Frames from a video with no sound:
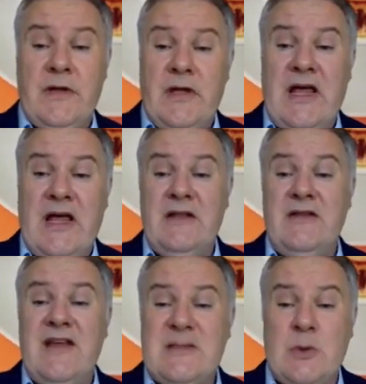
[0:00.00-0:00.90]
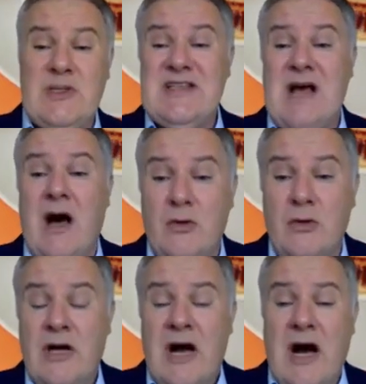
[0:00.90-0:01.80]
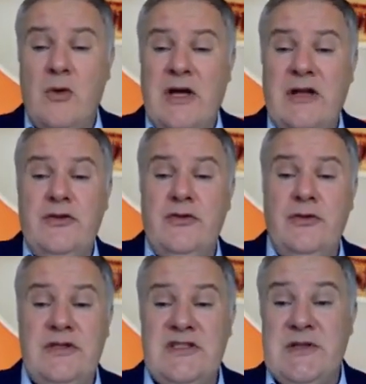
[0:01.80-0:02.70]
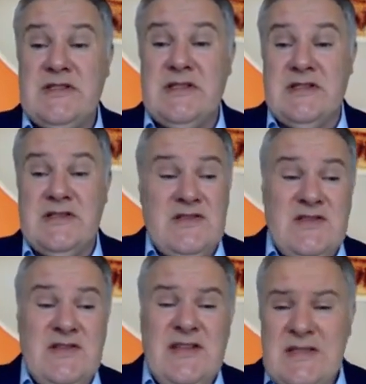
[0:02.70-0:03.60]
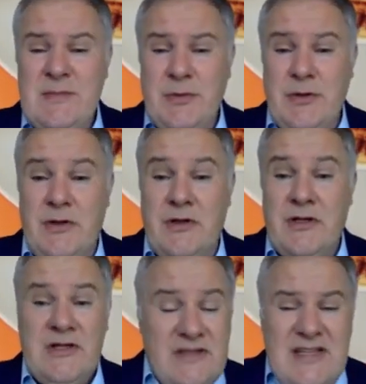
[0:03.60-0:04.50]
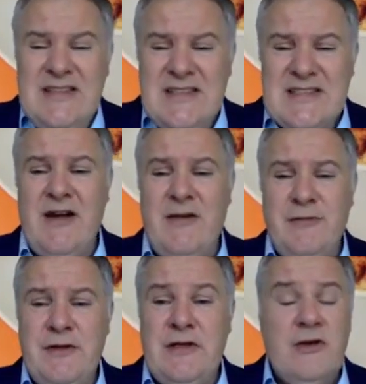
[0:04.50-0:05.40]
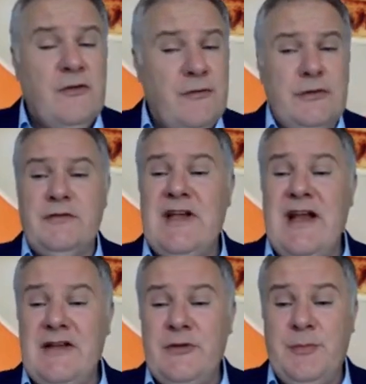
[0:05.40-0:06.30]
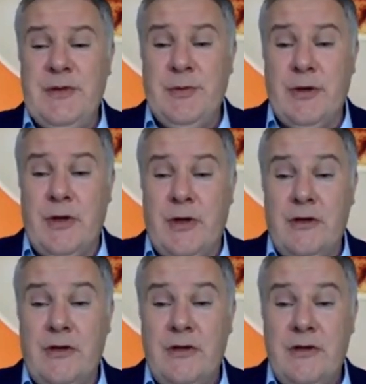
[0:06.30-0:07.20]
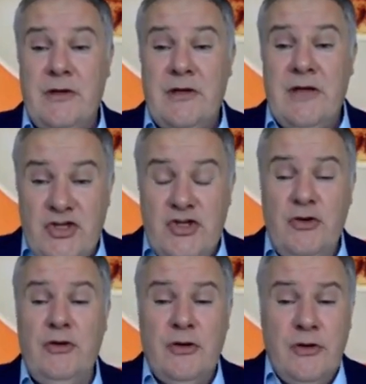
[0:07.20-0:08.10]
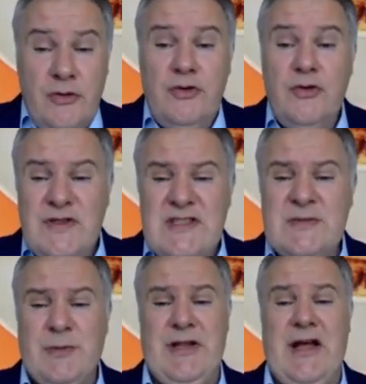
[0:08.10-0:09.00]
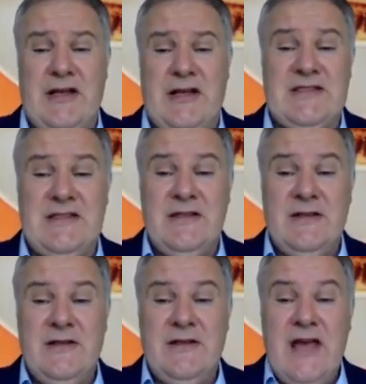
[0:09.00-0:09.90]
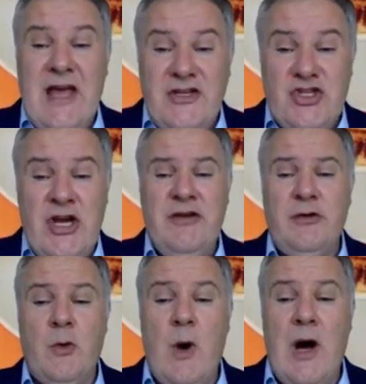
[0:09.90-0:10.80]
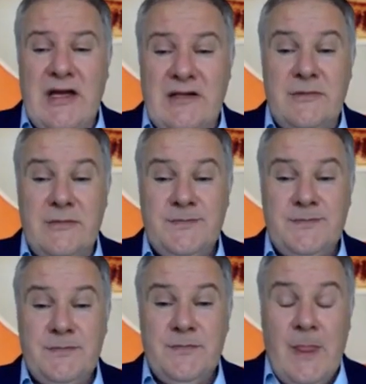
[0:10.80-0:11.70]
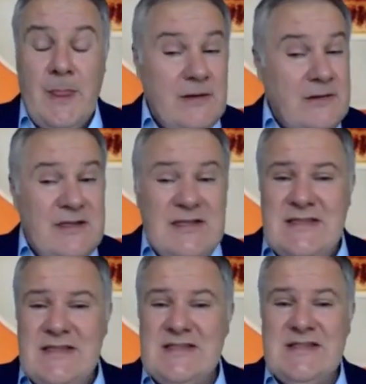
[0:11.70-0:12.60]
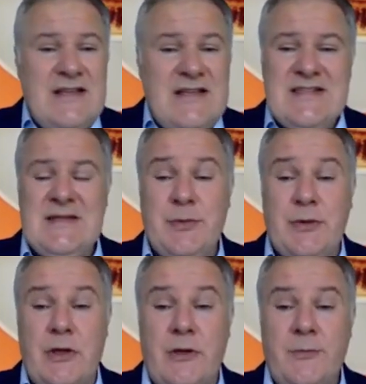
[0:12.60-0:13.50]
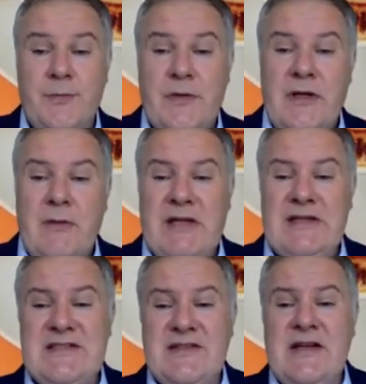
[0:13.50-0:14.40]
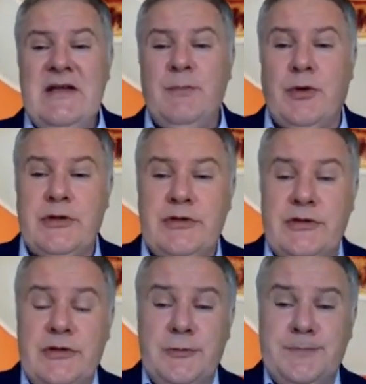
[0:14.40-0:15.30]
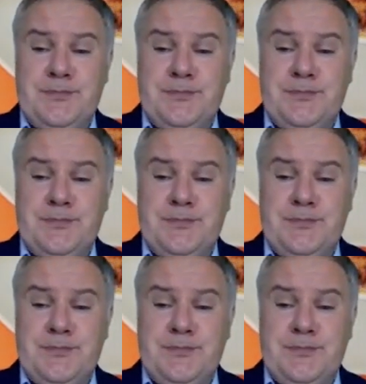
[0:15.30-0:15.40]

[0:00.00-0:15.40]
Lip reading: And the next one is how can you do this business? It's really simple. Drink this coffee in front of the other people and show you use these products and share your why. This is really simple, but it's really important.